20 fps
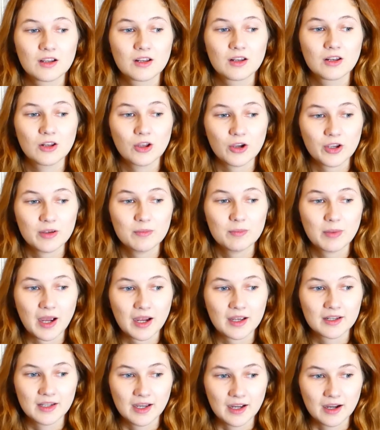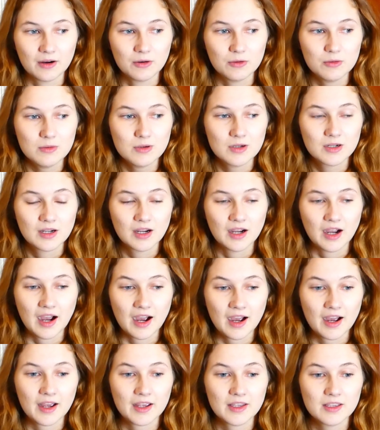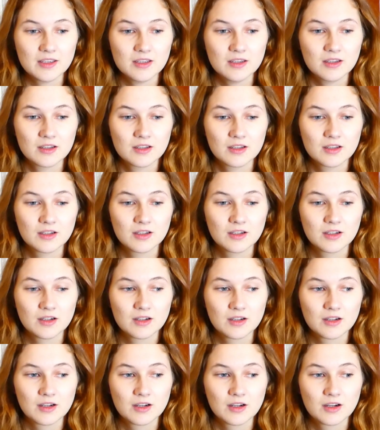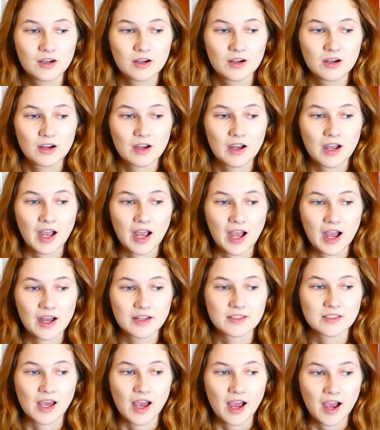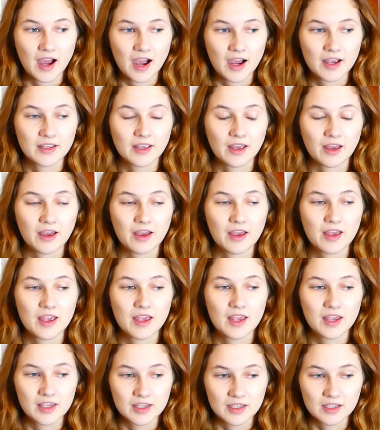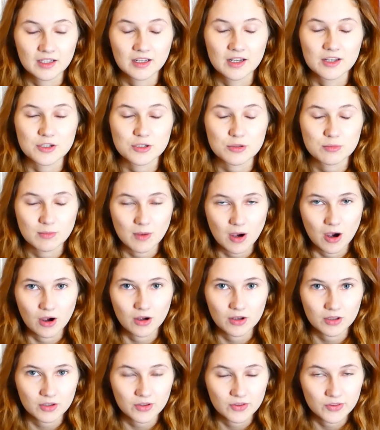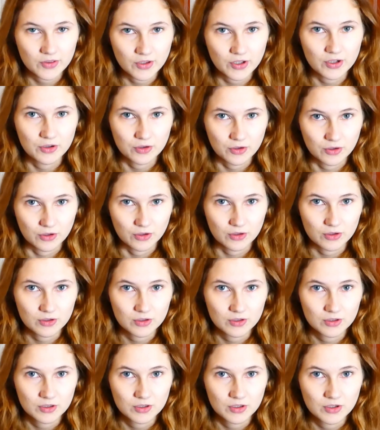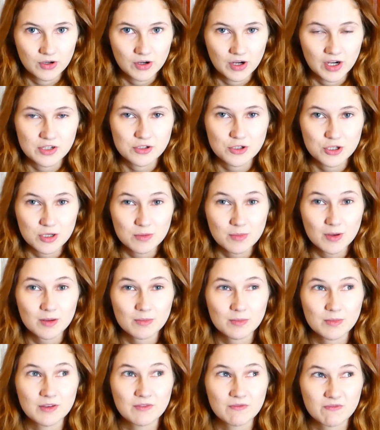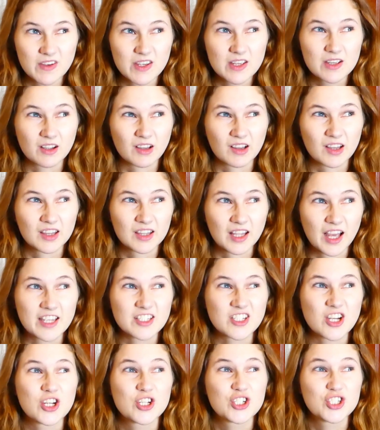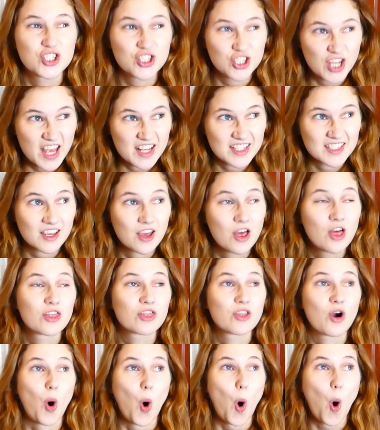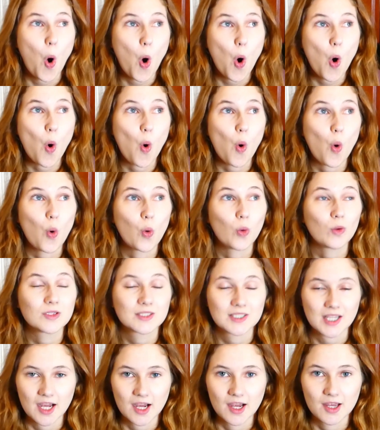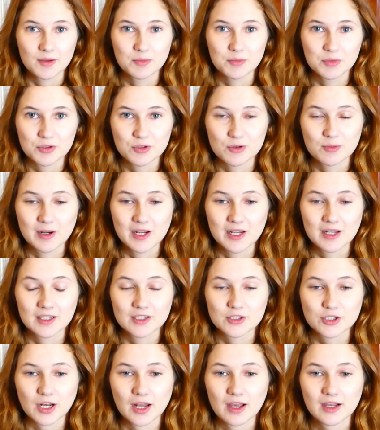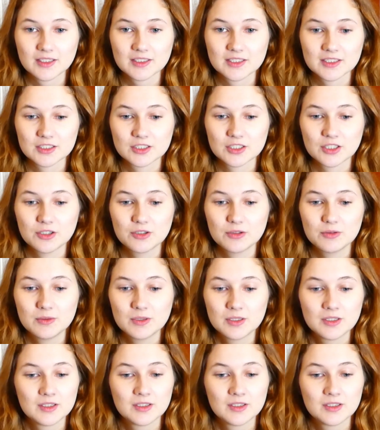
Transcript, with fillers: looking back now, I had a higher English mark than her. And she made me feel like the whole time through my English class. So